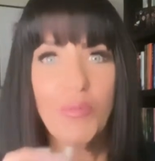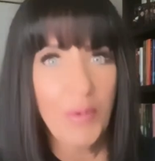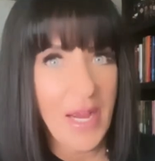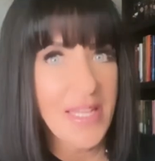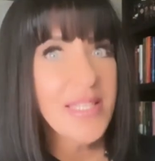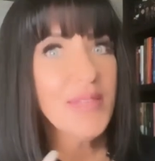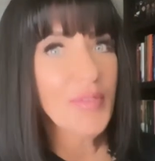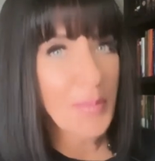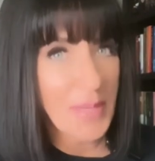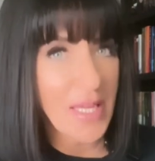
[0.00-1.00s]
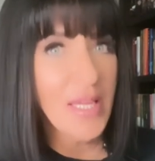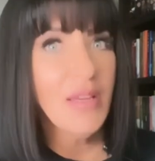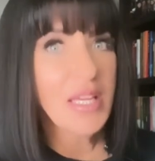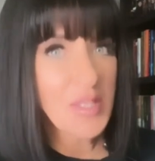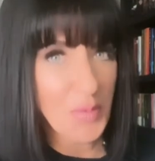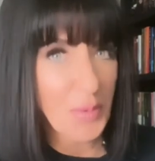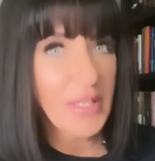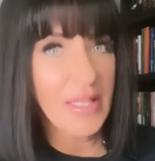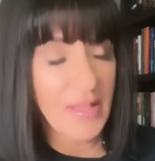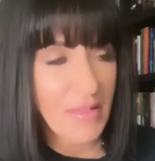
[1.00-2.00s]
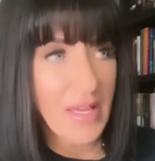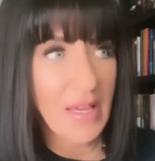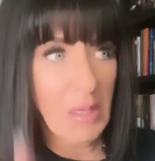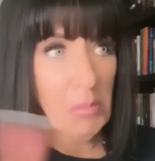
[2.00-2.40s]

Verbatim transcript: rice for me is really a